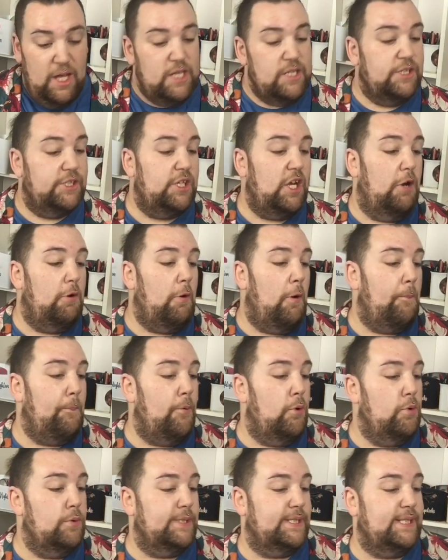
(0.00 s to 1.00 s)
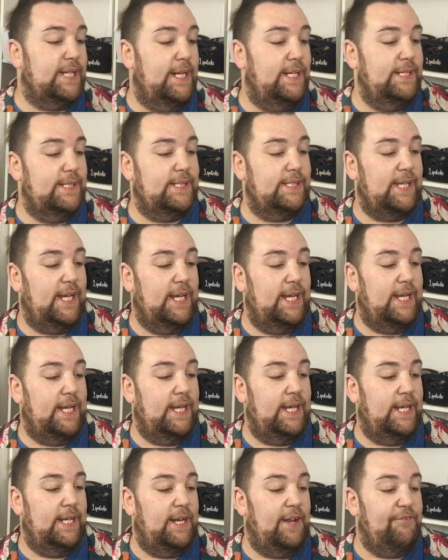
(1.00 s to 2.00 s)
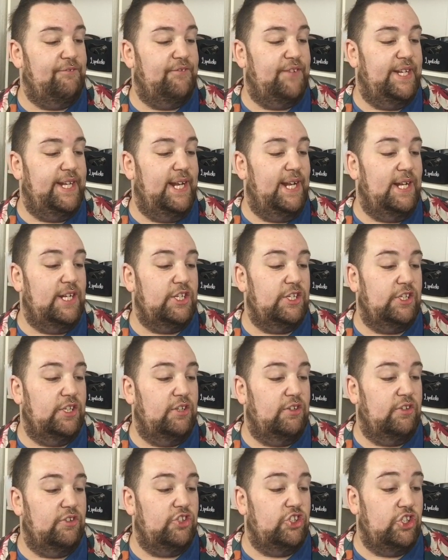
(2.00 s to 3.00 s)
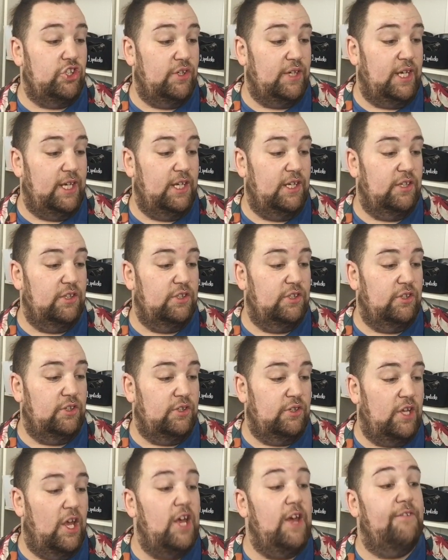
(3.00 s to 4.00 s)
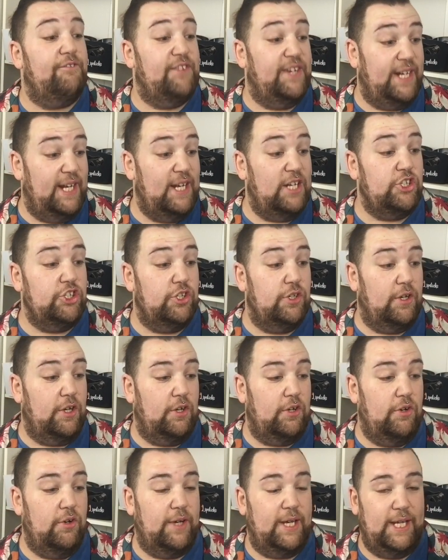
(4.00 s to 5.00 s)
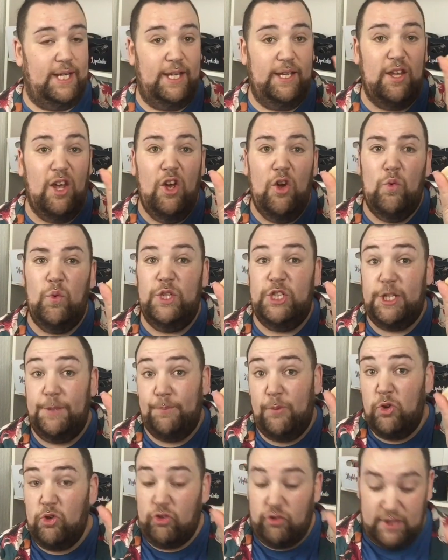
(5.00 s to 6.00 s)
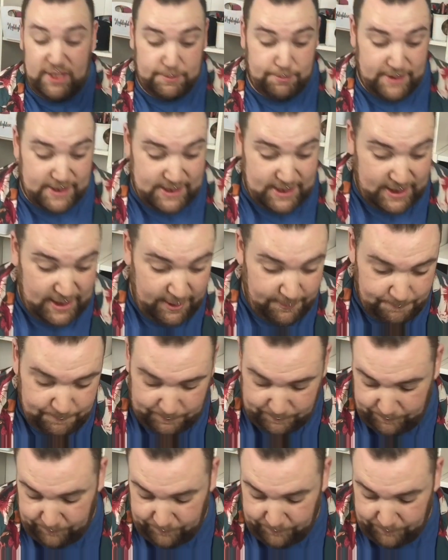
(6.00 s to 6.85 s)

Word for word: So I bought scent in vanilla, sugar, uh, vanilla sugar cookie, which is more Christmassy.